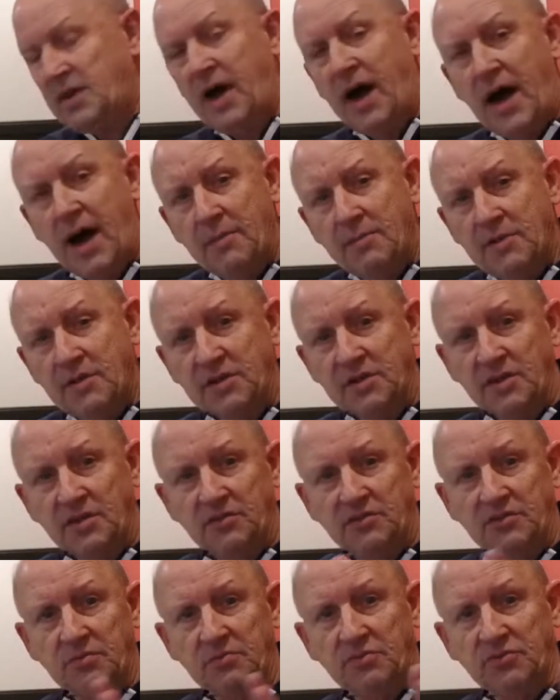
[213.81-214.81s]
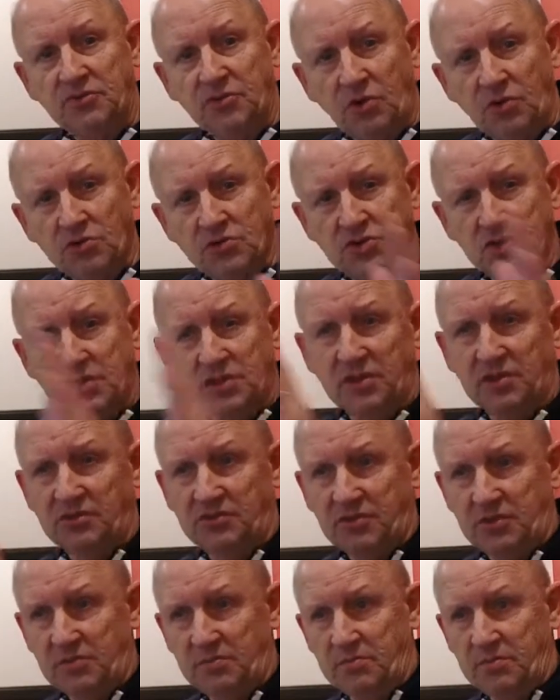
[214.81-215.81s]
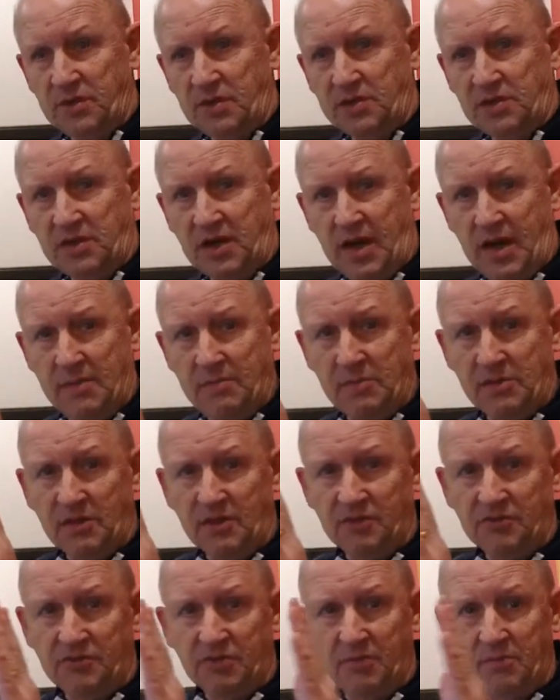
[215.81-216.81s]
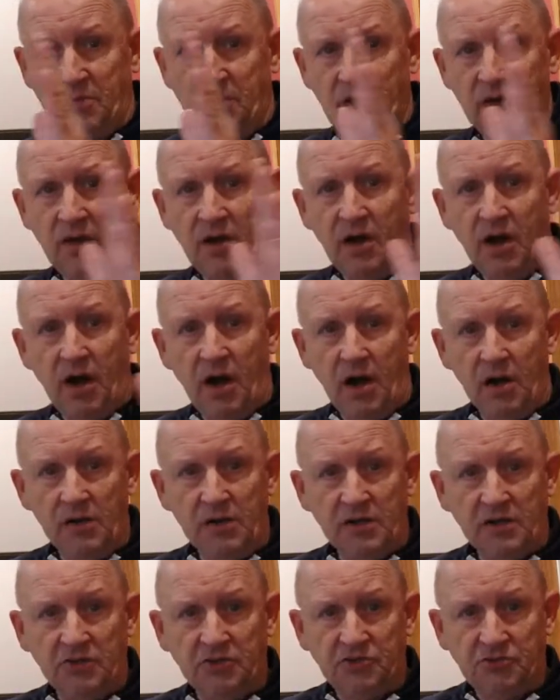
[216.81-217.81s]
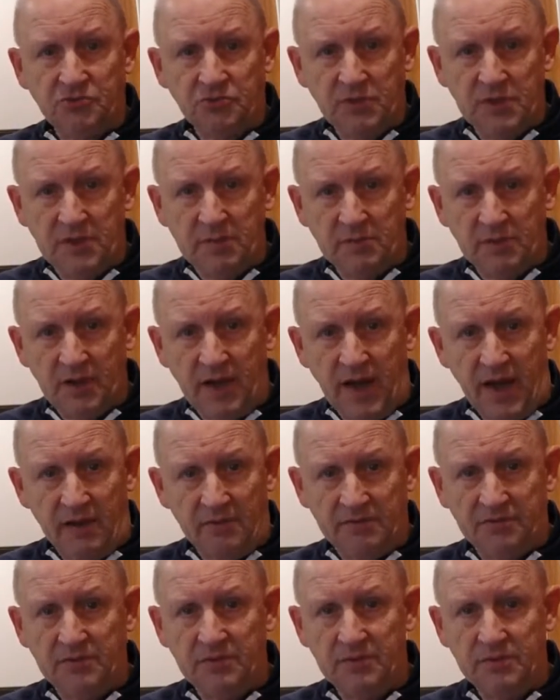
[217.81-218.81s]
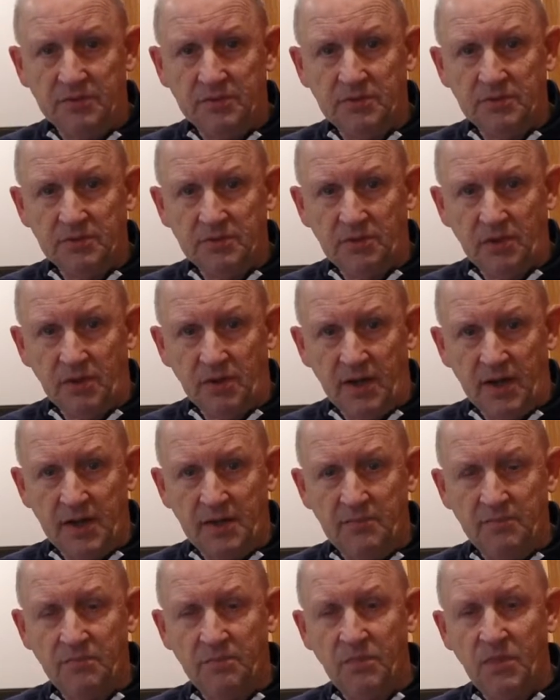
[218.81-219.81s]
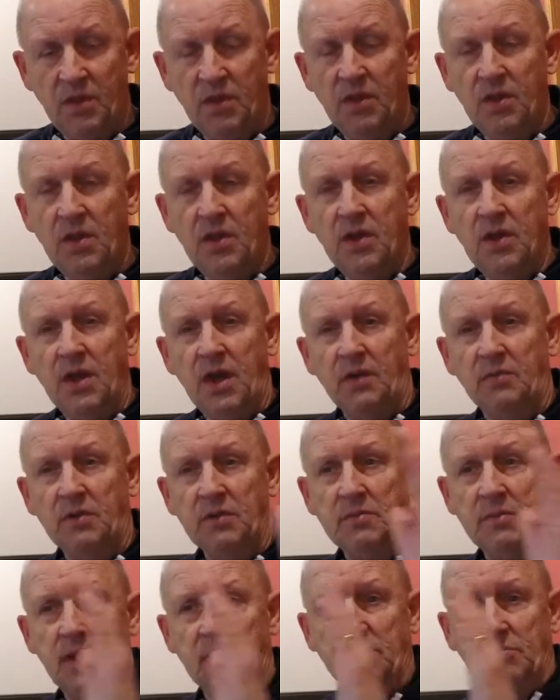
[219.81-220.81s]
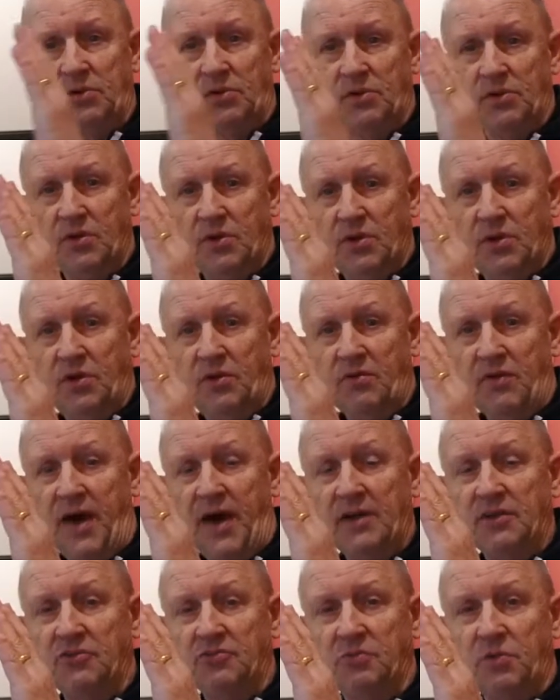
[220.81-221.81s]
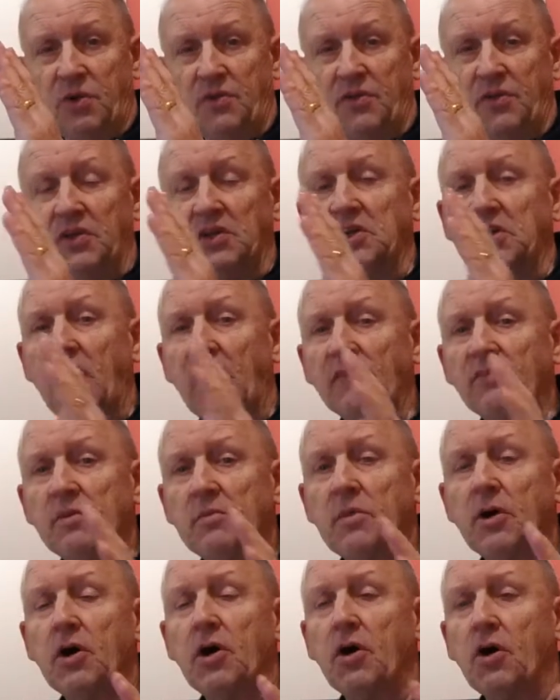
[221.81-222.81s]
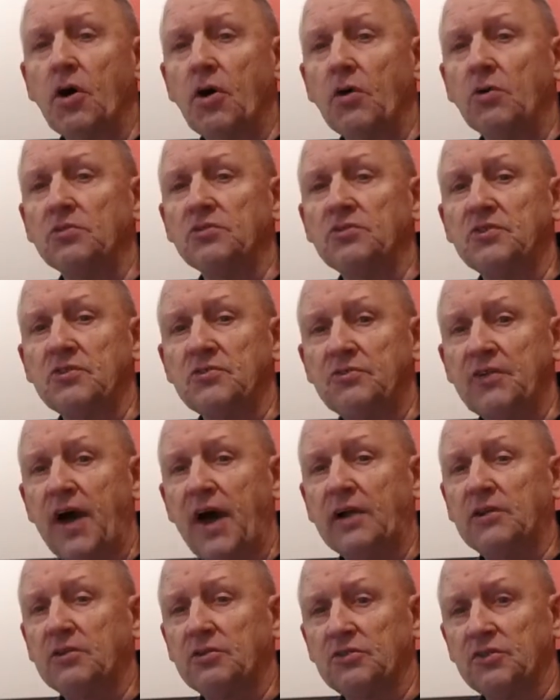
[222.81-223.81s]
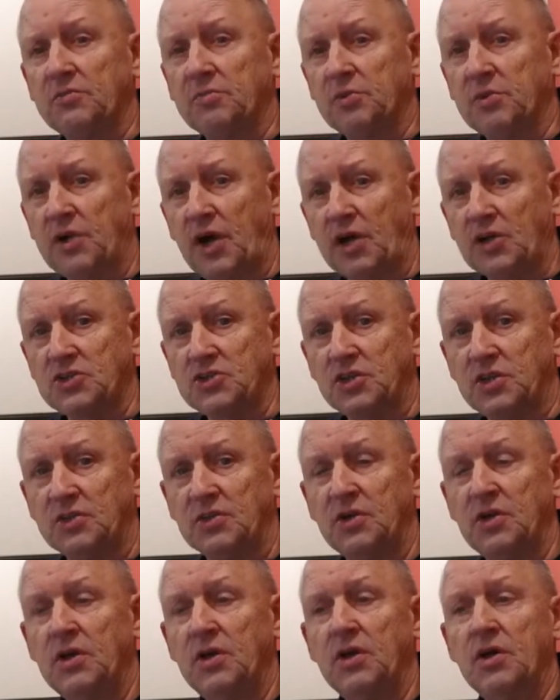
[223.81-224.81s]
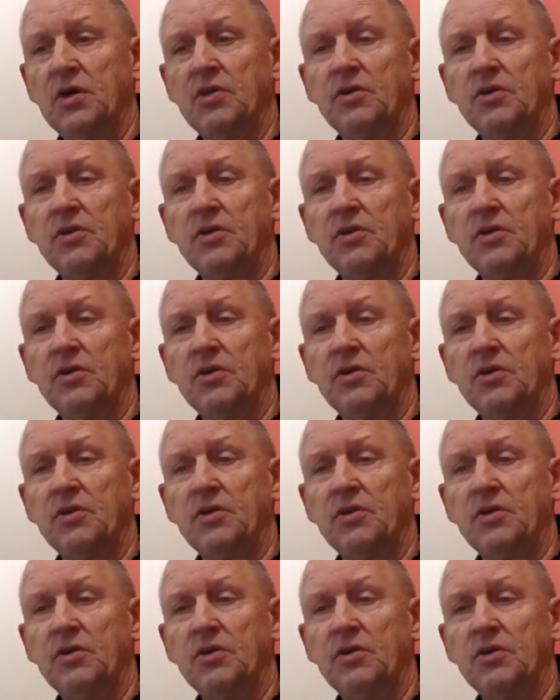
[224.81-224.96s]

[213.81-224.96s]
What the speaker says: communism, socialism, and communism are extreme left, all right? And remember, that is where the government owns the factors of production.